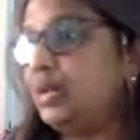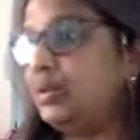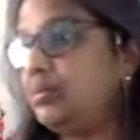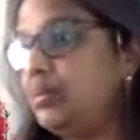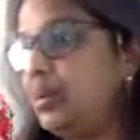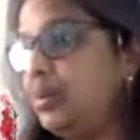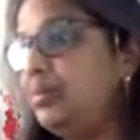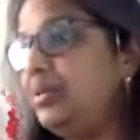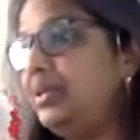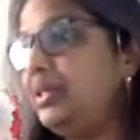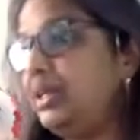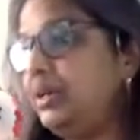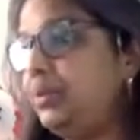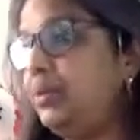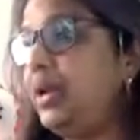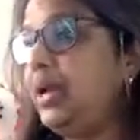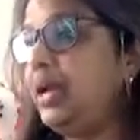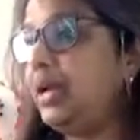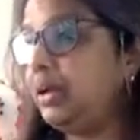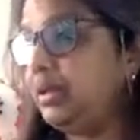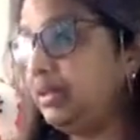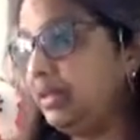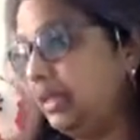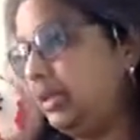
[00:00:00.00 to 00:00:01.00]
Remember,
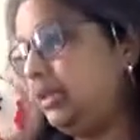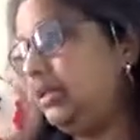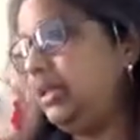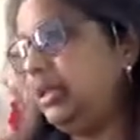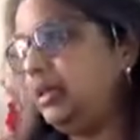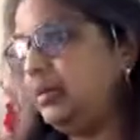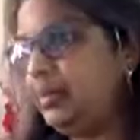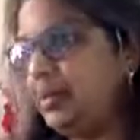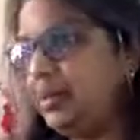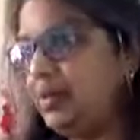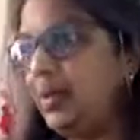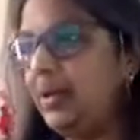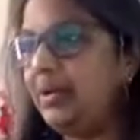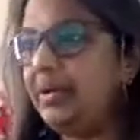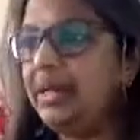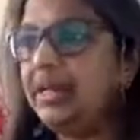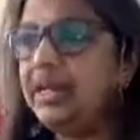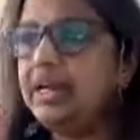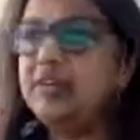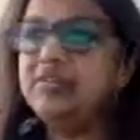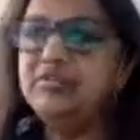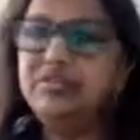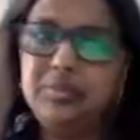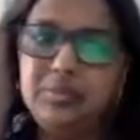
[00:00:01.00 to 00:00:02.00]
they'll be wearing
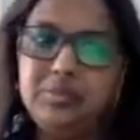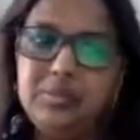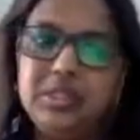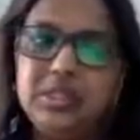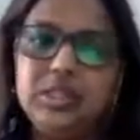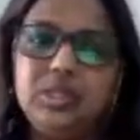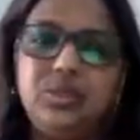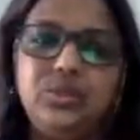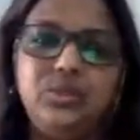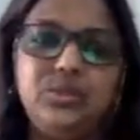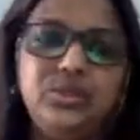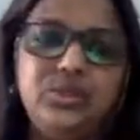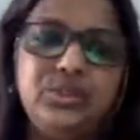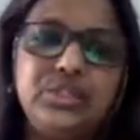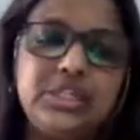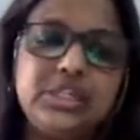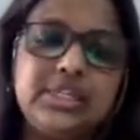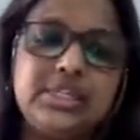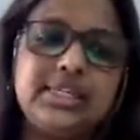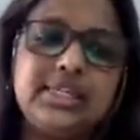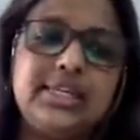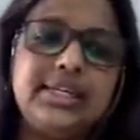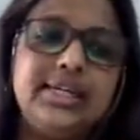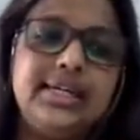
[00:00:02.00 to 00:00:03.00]
comfortable
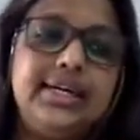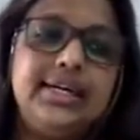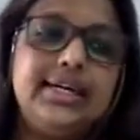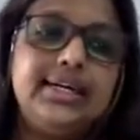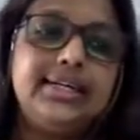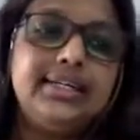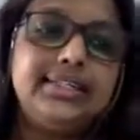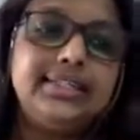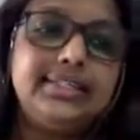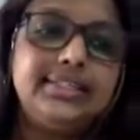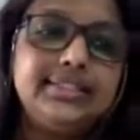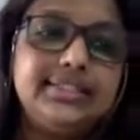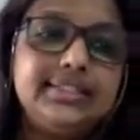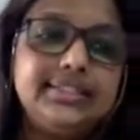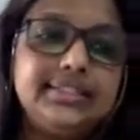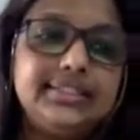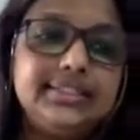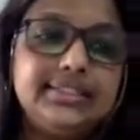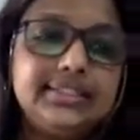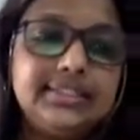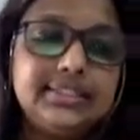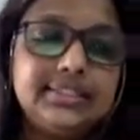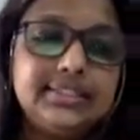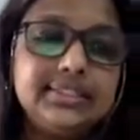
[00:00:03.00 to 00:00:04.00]
clothes.
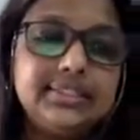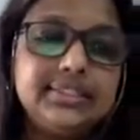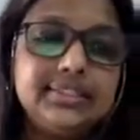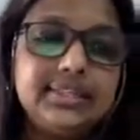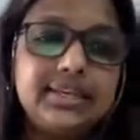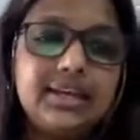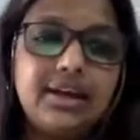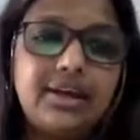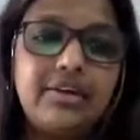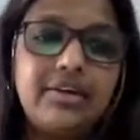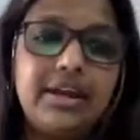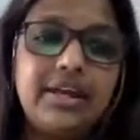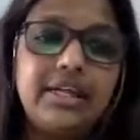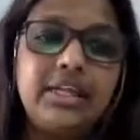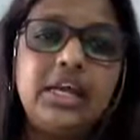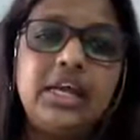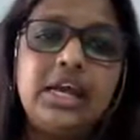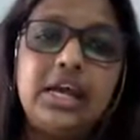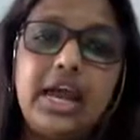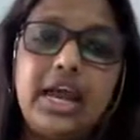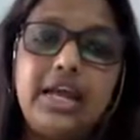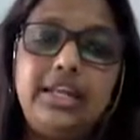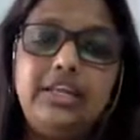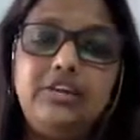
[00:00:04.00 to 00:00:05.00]
All right,
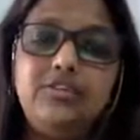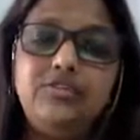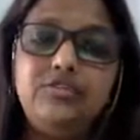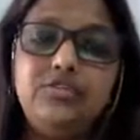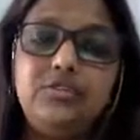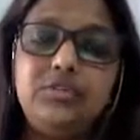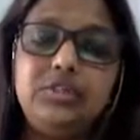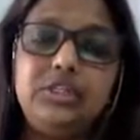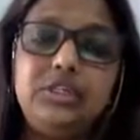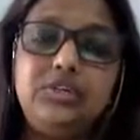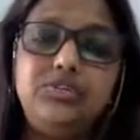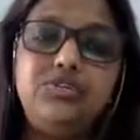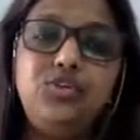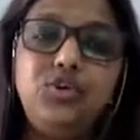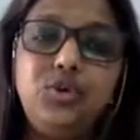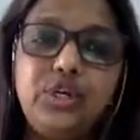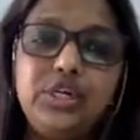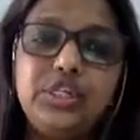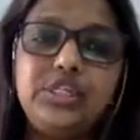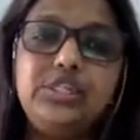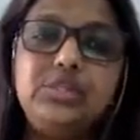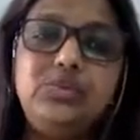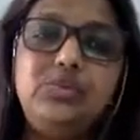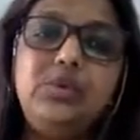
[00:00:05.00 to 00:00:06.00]
and the
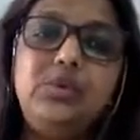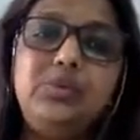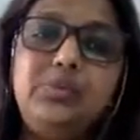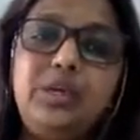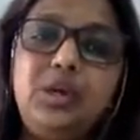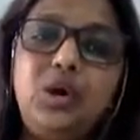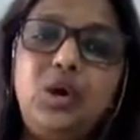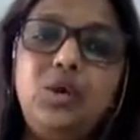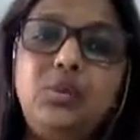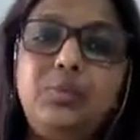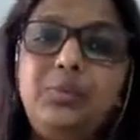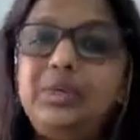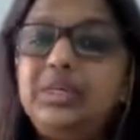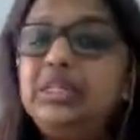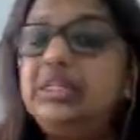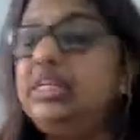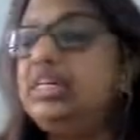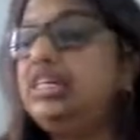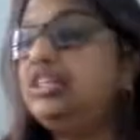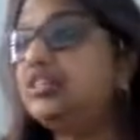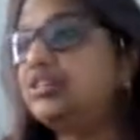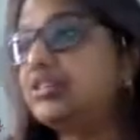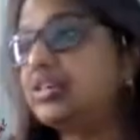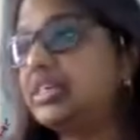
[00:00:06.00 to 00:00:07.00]
focus will be on
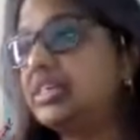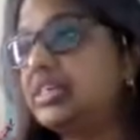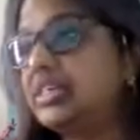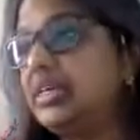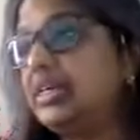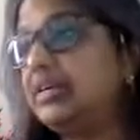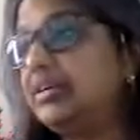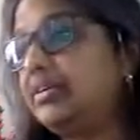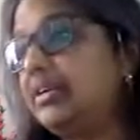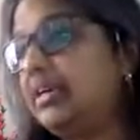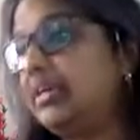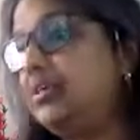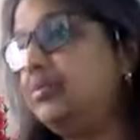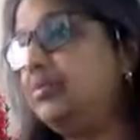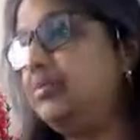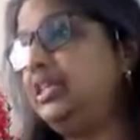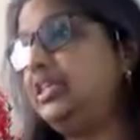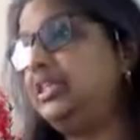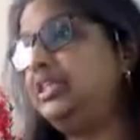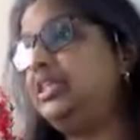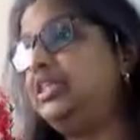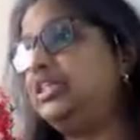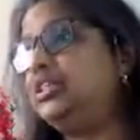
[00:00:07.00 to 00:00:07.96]
building trust and credibility.